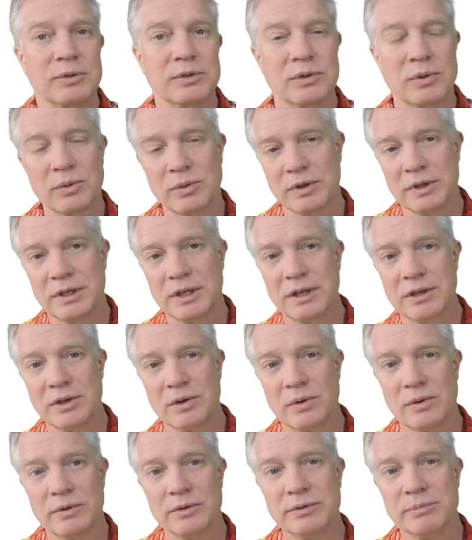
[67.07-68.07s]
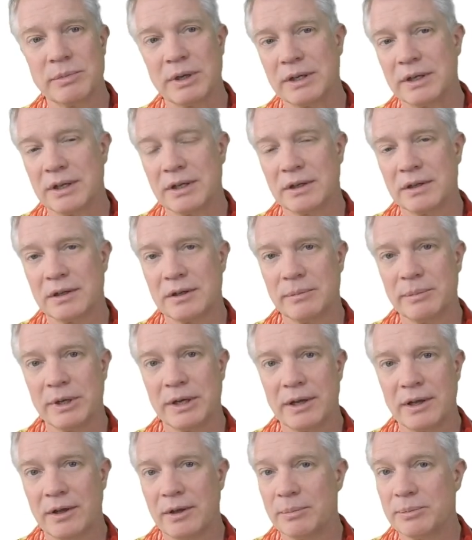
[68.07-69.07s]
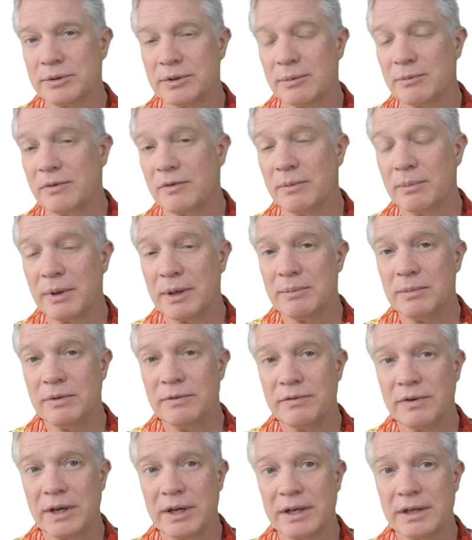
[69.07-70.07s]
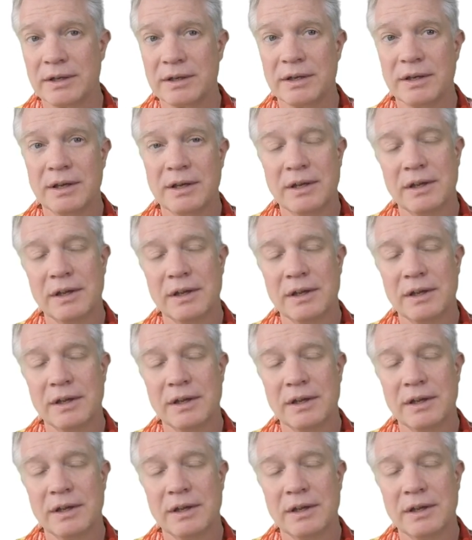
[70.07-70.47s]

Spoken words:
so the 10-year-olds might need a little bit of help. Some of them might be fine.